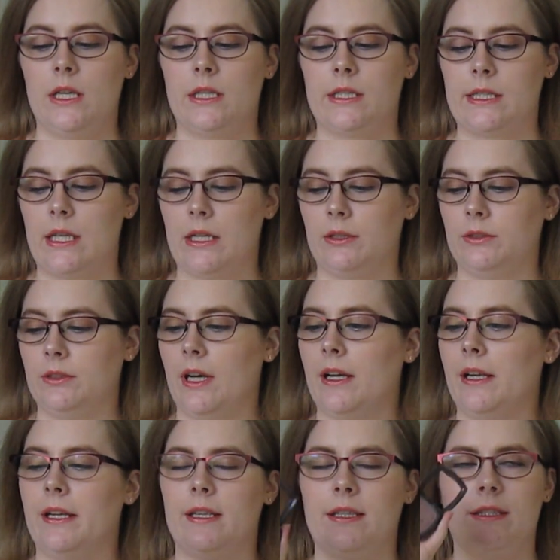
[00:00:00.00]
So
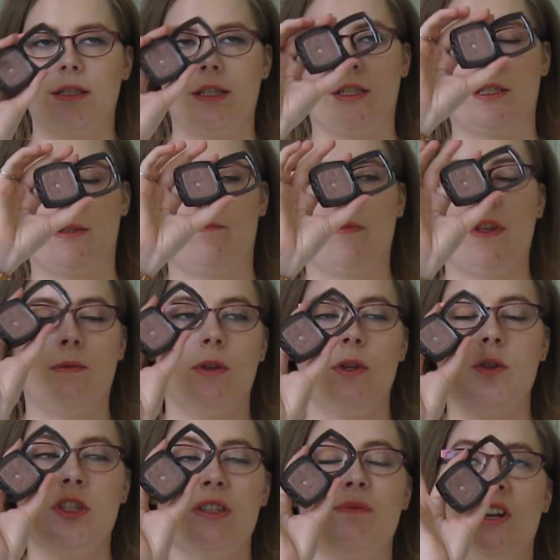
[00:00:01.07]
I just if you
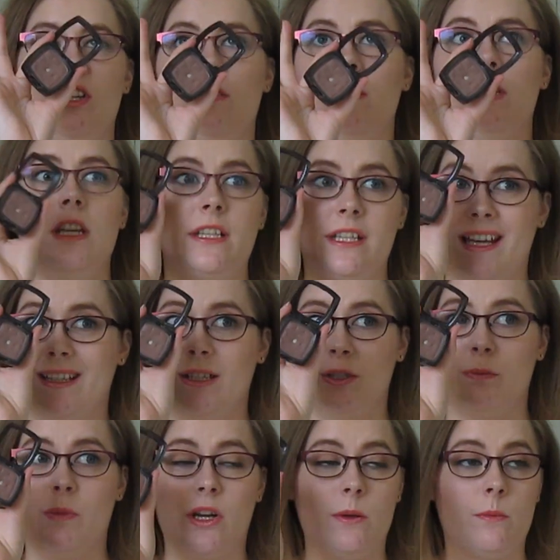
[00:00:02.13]
use too much of it, it can
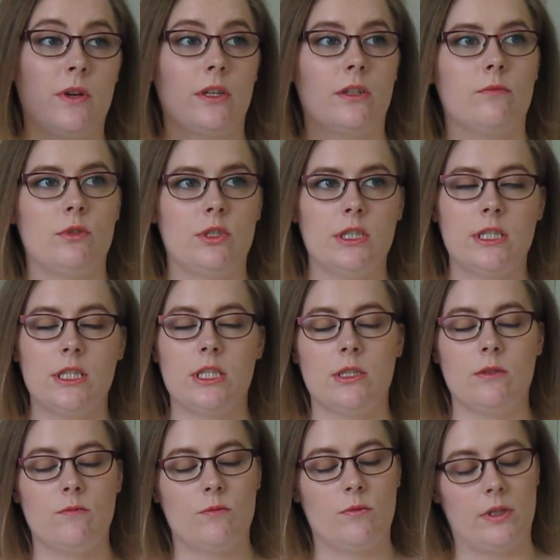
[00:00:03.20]
look muddy, but just
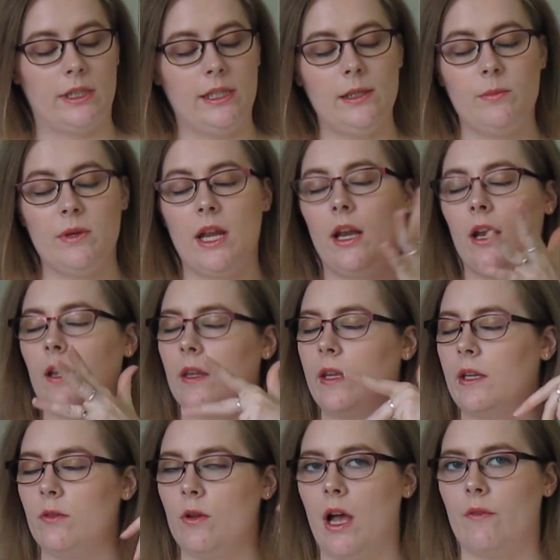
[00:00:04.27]
a little bit,
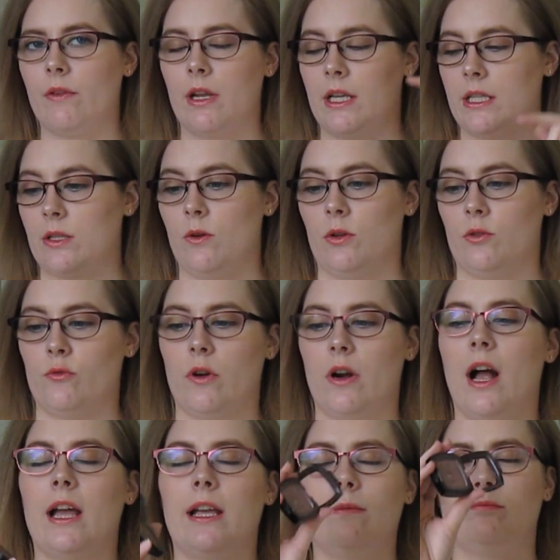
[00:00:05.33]
and you have a nice contour.
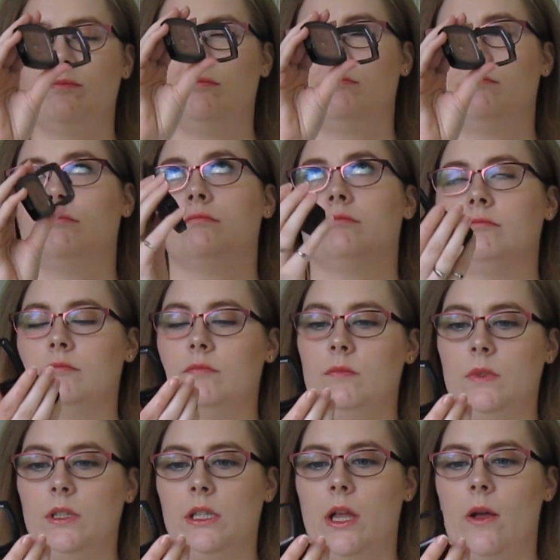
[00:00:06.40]
I mm,
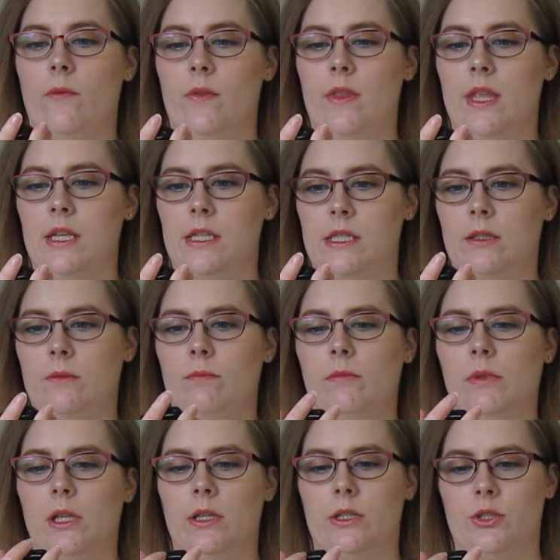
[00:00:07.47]
love this
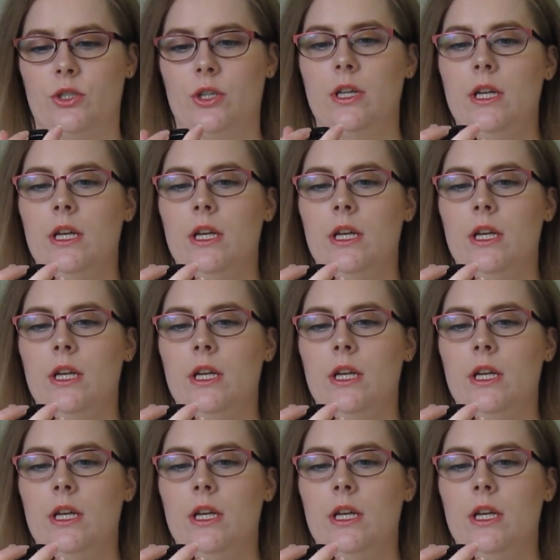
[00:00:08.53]
blush.